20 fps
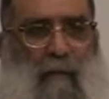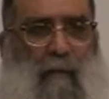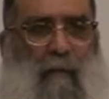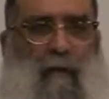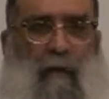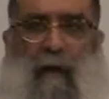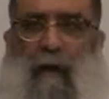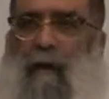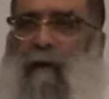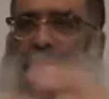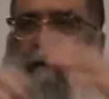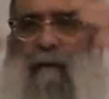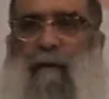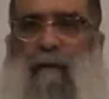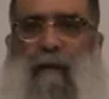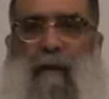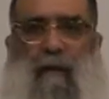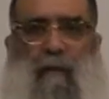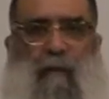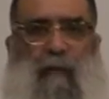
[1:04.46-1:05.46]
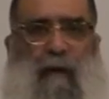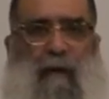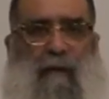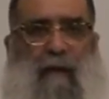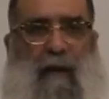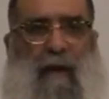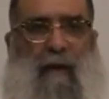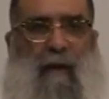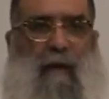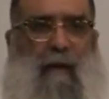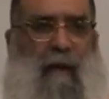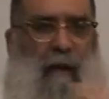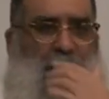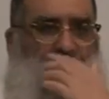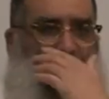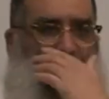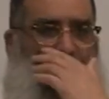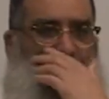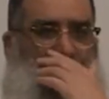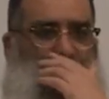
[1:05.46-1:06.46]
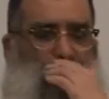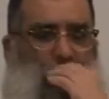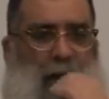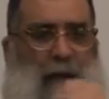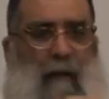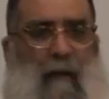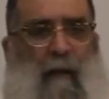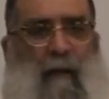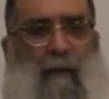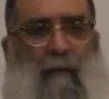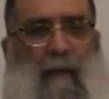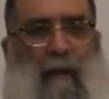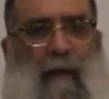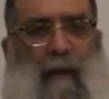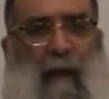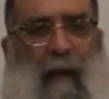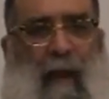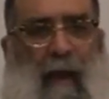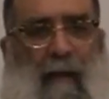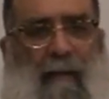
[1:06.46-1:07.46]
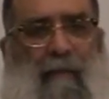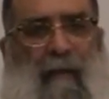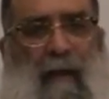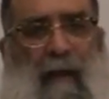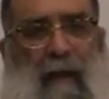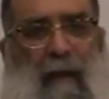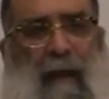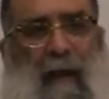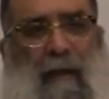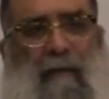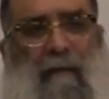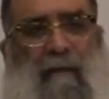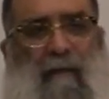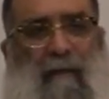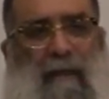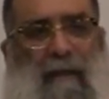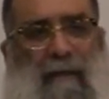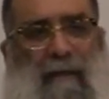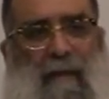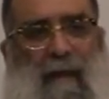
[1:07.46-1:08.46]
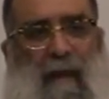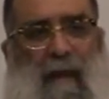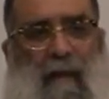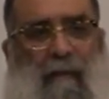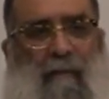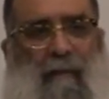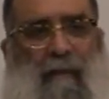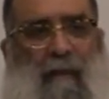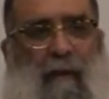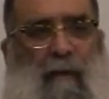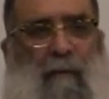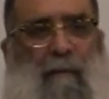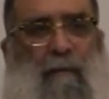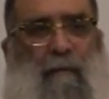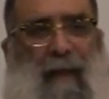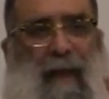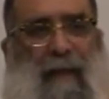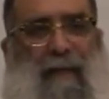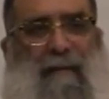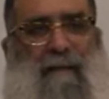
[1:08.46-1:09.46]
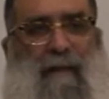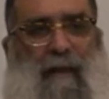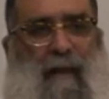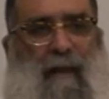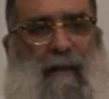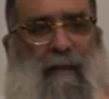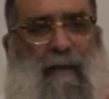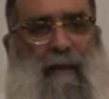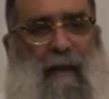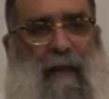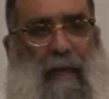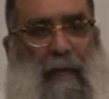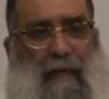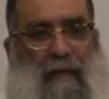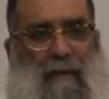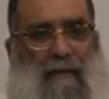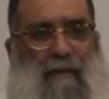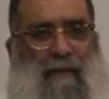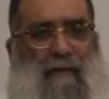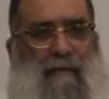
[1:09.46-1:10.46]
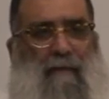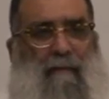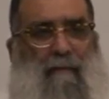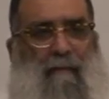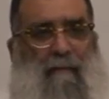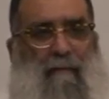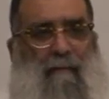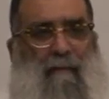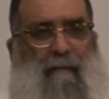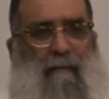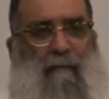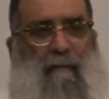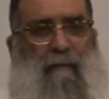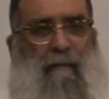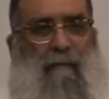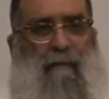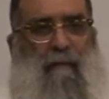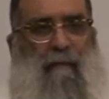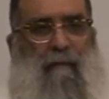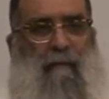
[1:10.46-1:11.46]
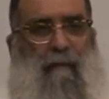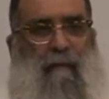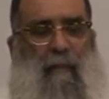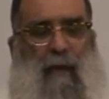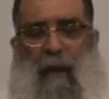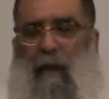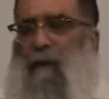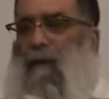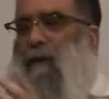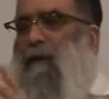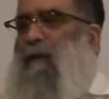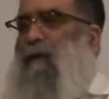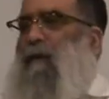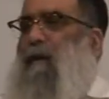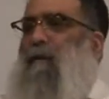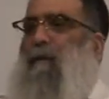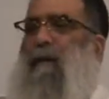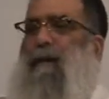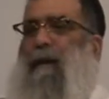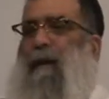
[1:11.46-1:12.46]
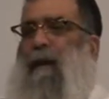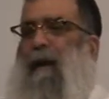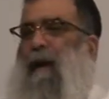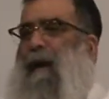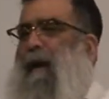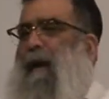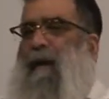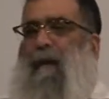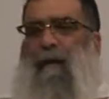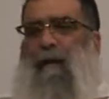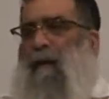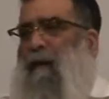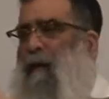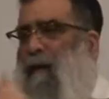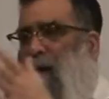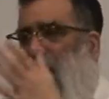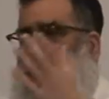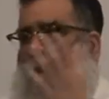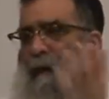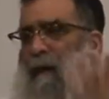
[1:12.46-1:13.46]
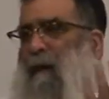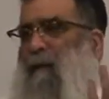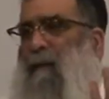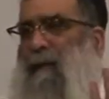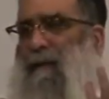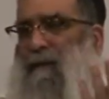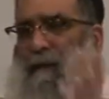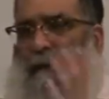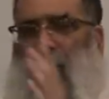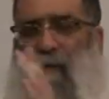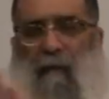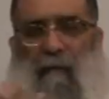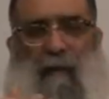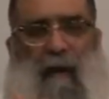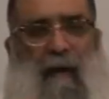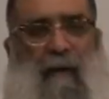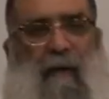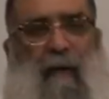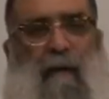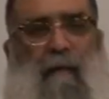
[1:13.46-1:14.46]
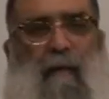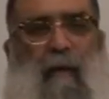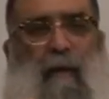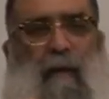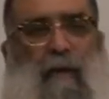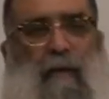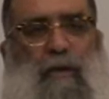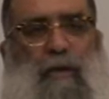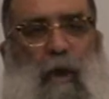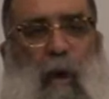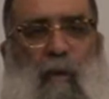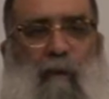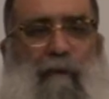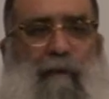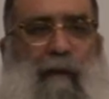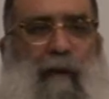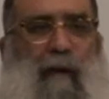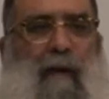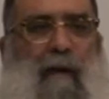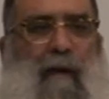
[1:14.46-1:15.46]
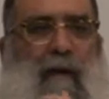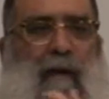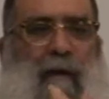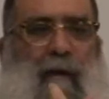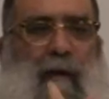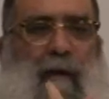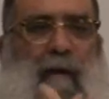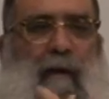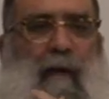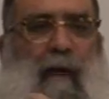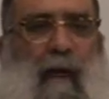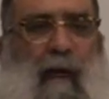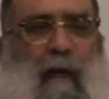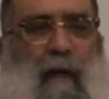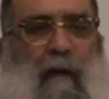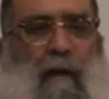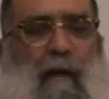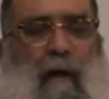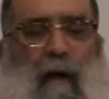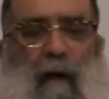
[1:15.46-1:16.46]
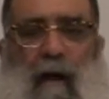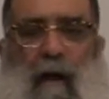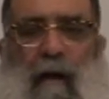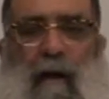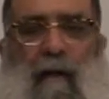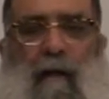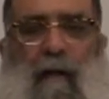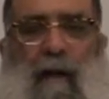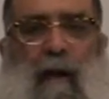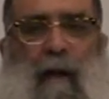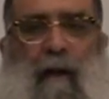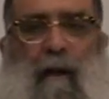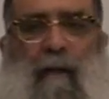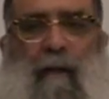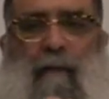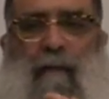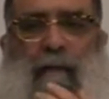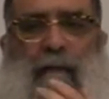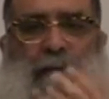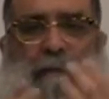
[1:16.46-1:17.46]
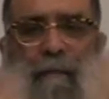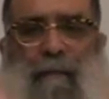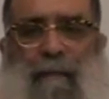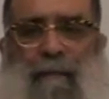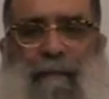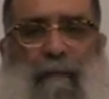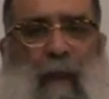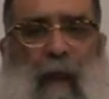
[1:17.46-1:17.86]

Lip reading: or in that we are taking care of that haven't yet received their basic needs, here we're talking about the guy, arguments like providing him with a chauffeur and a car and,